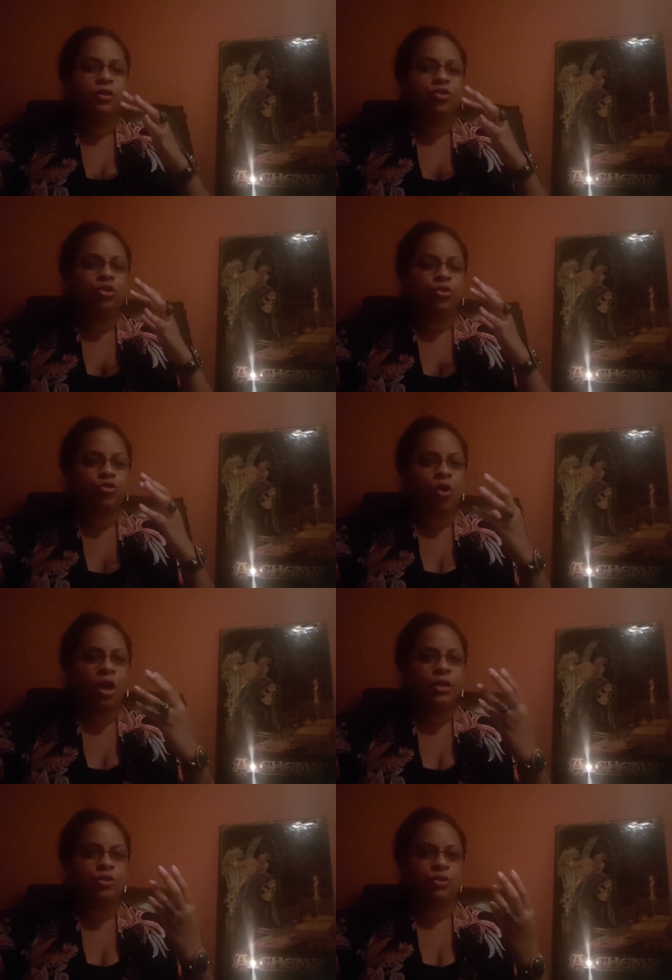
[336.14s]
you're
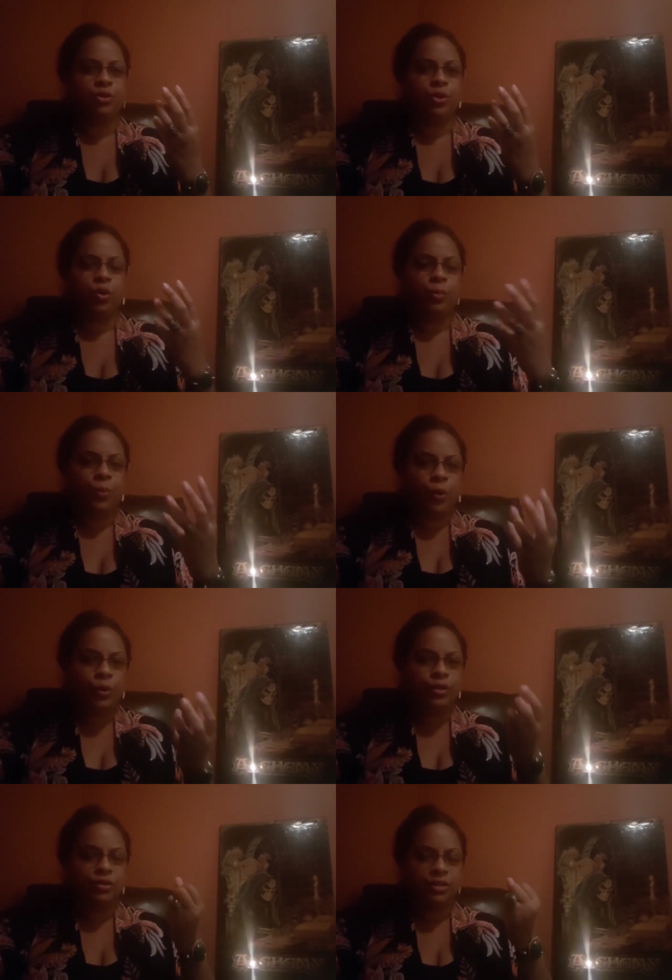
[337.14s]
trying to
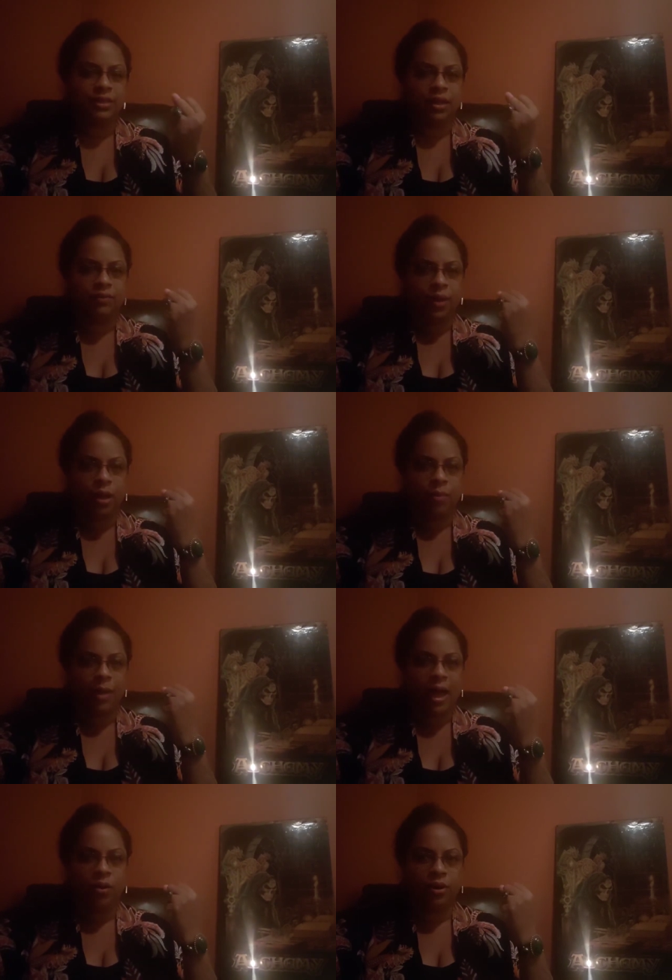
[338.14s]
pull yourself
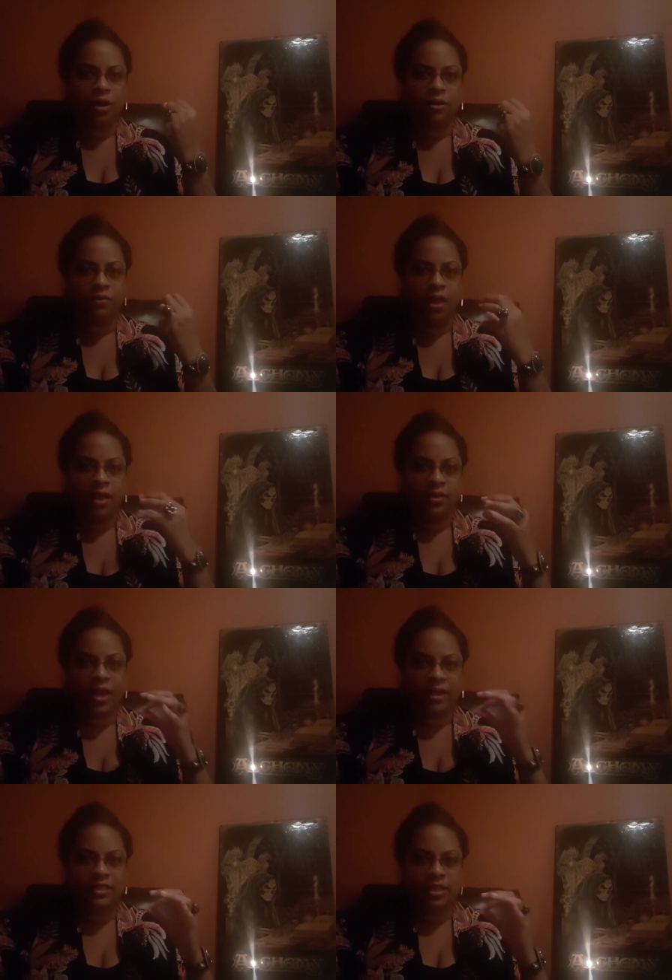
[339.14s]
up out of
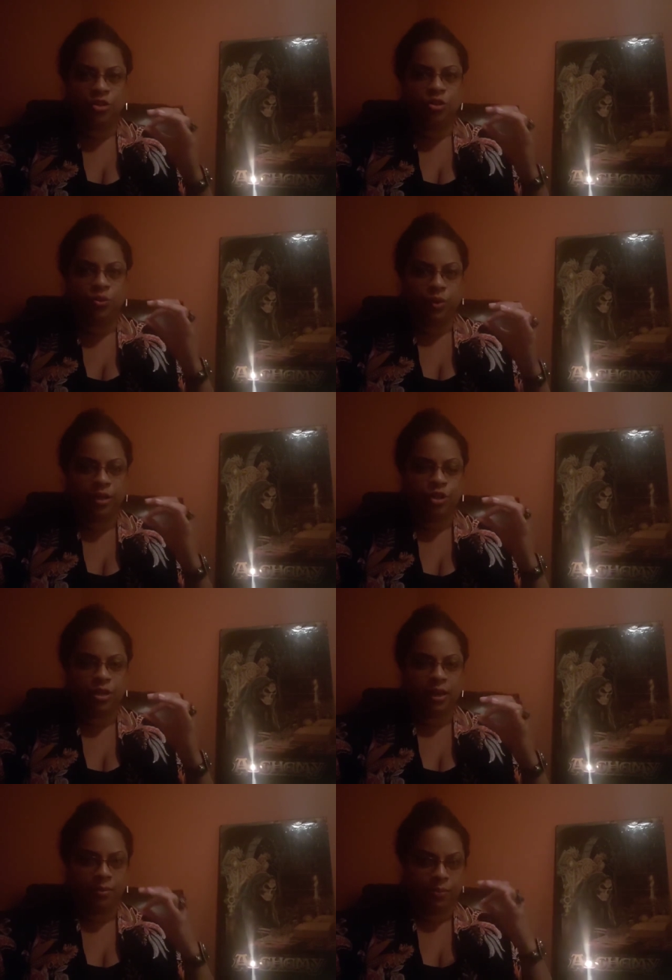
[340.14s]
that
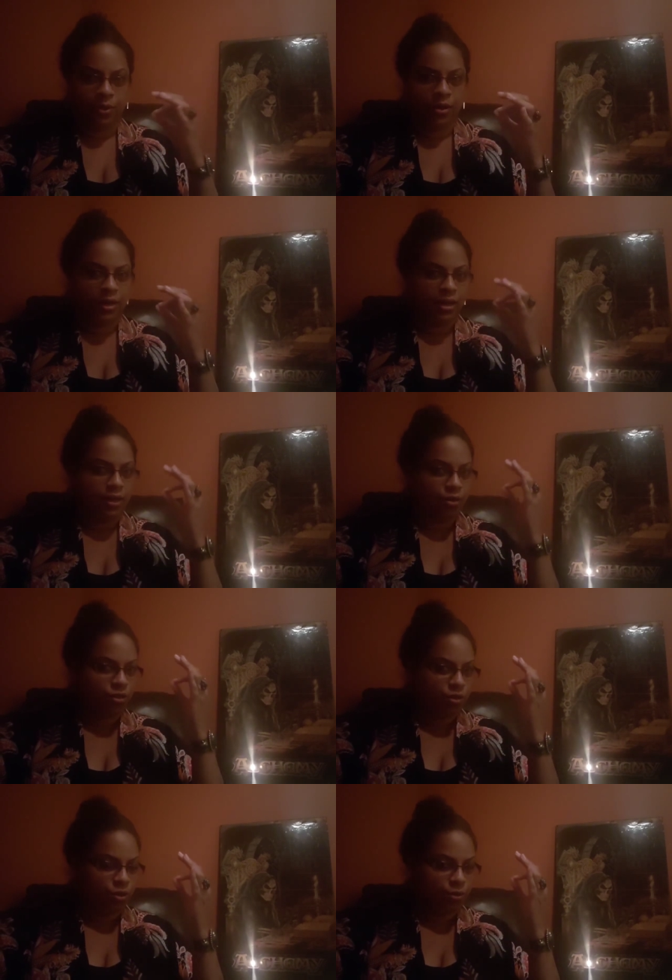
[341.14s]
situation and put it in
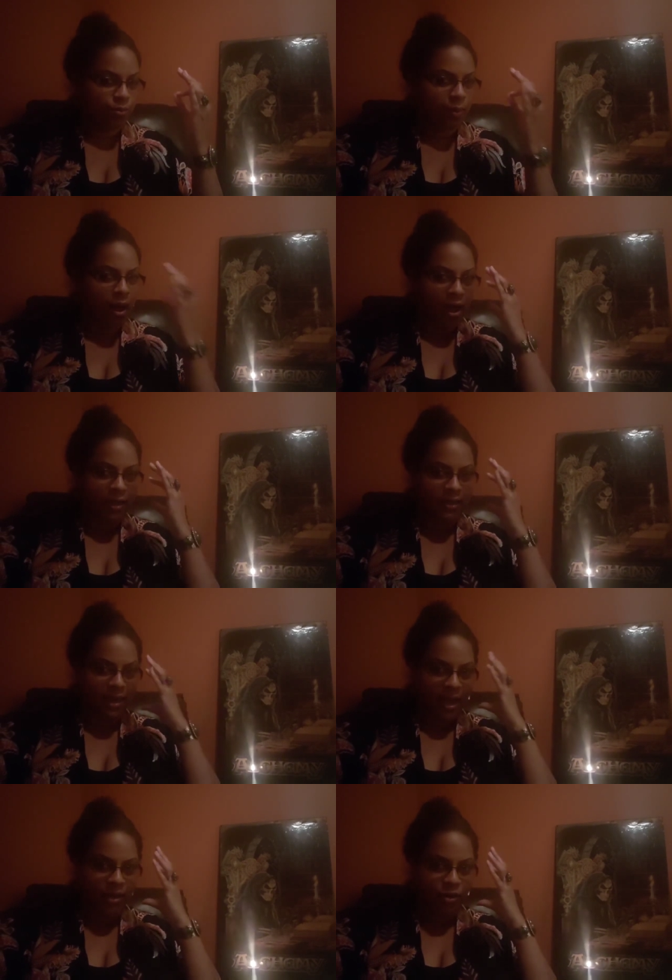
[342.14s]
your mind
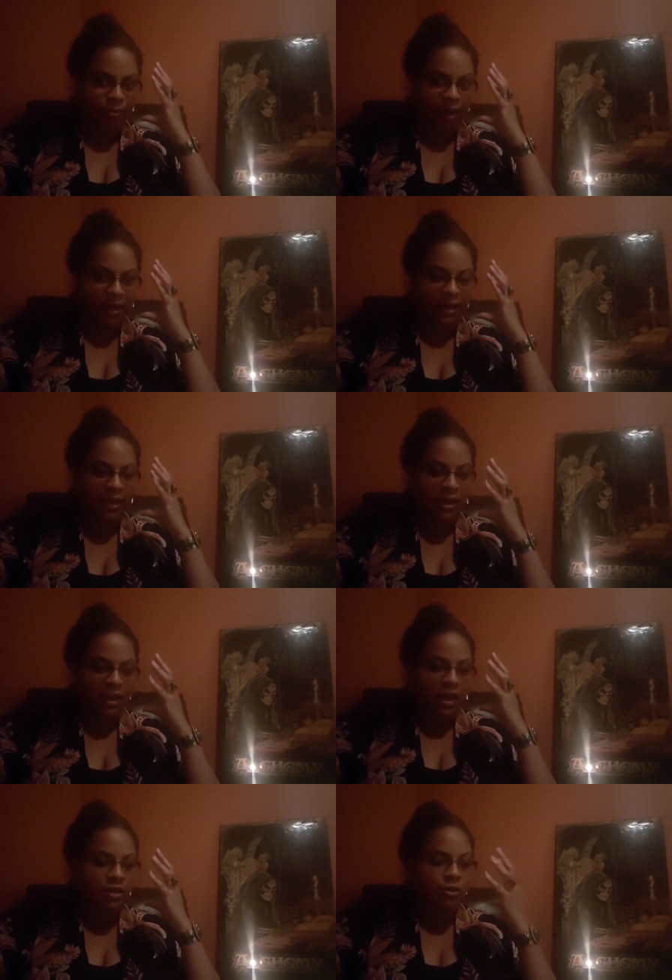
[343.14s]
and your body
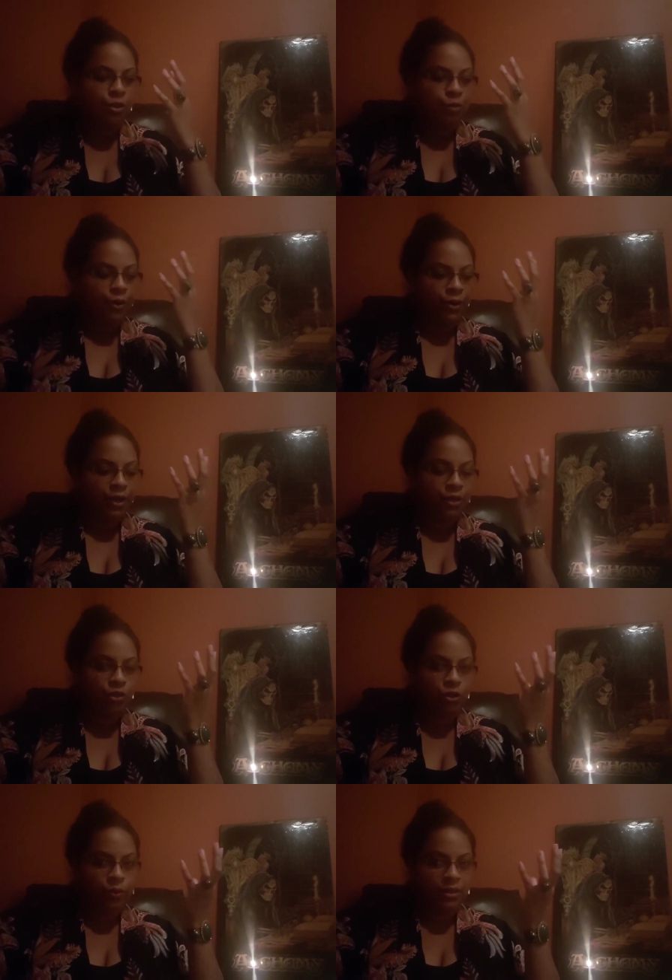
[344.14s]
and your spirit
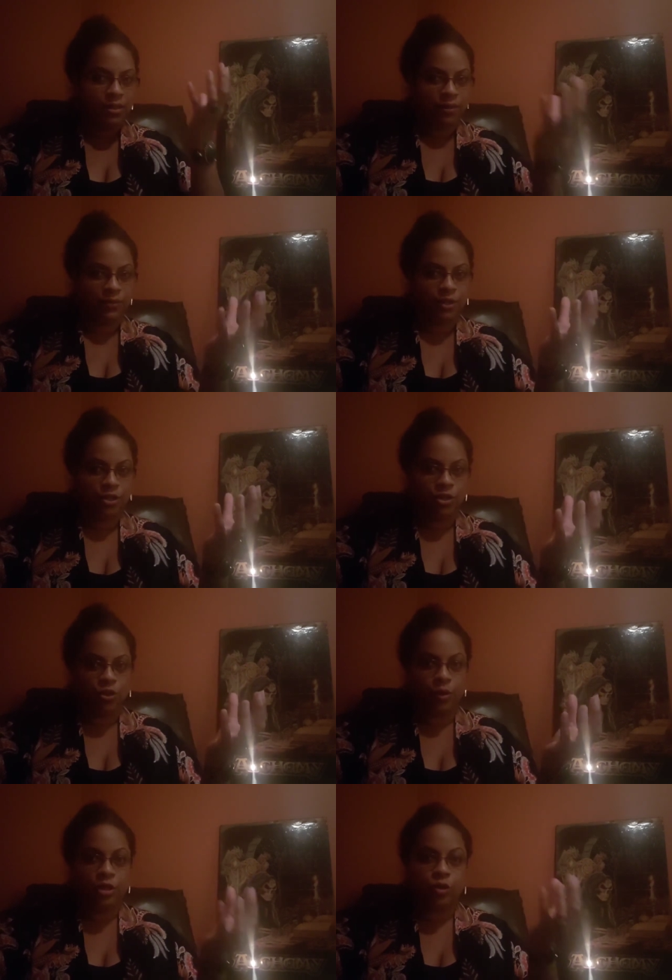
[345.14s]
into a different
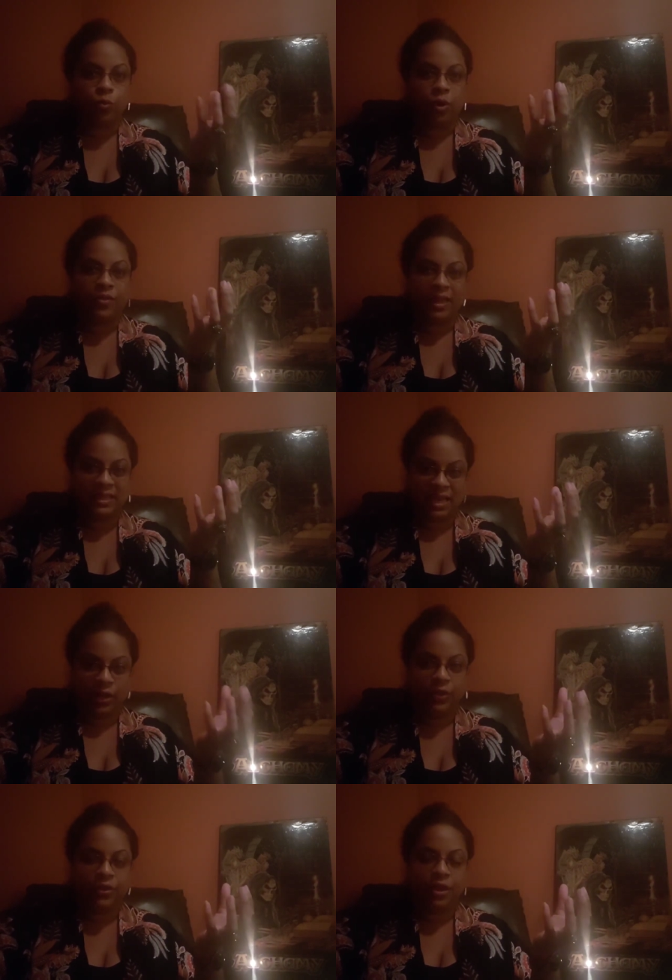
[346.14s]
situation, one that's
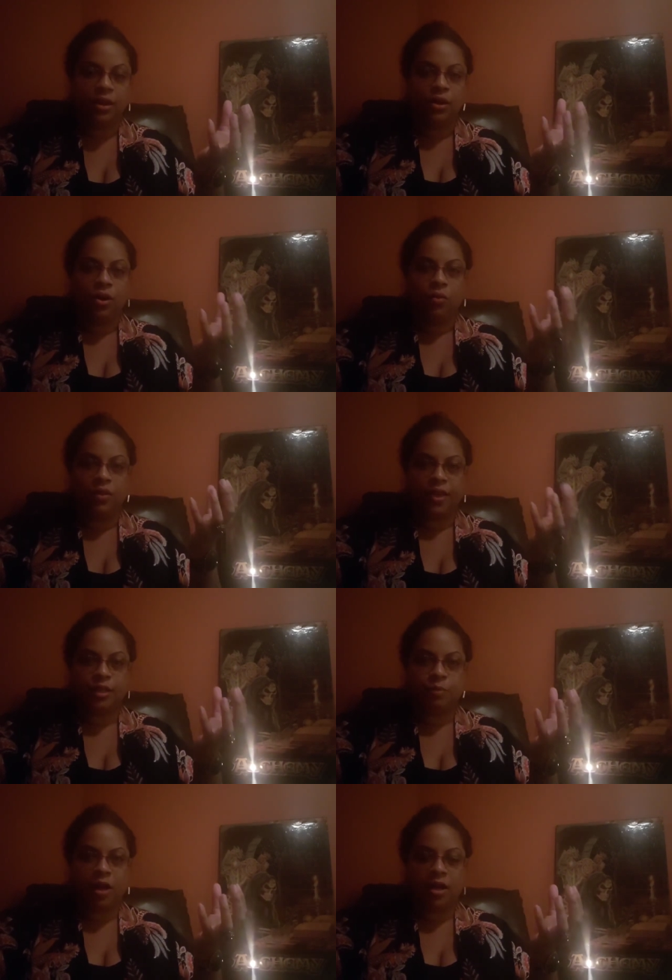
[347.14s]
healthy, one
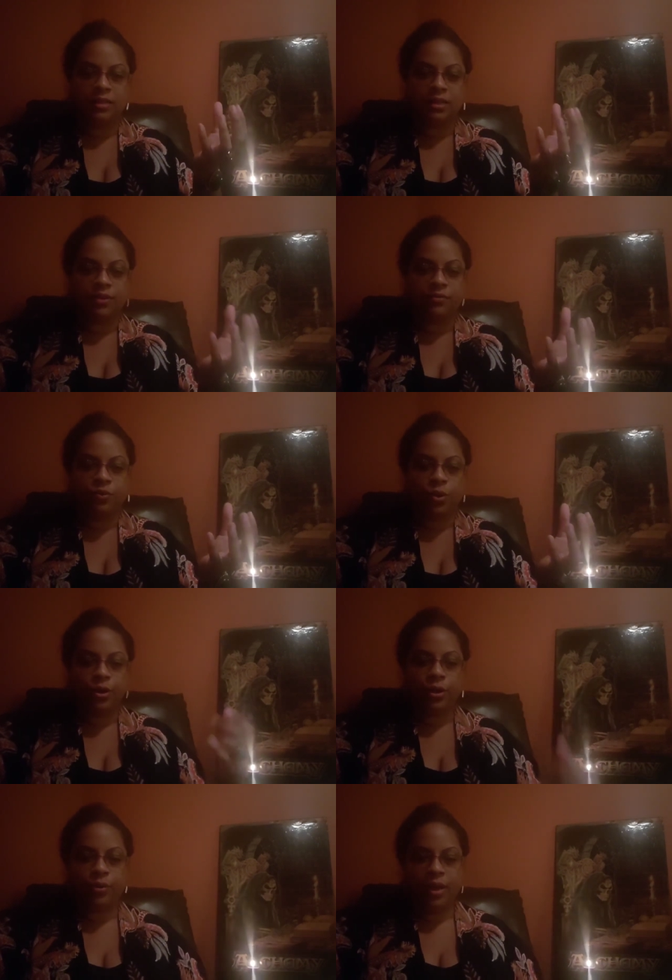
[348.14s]
that's positive for
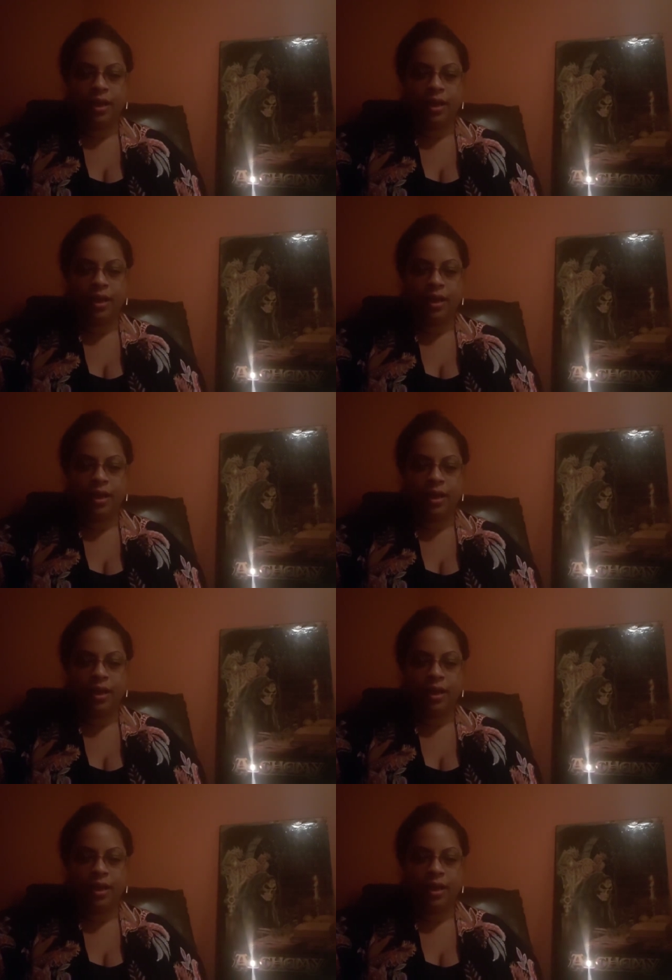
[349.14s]
you.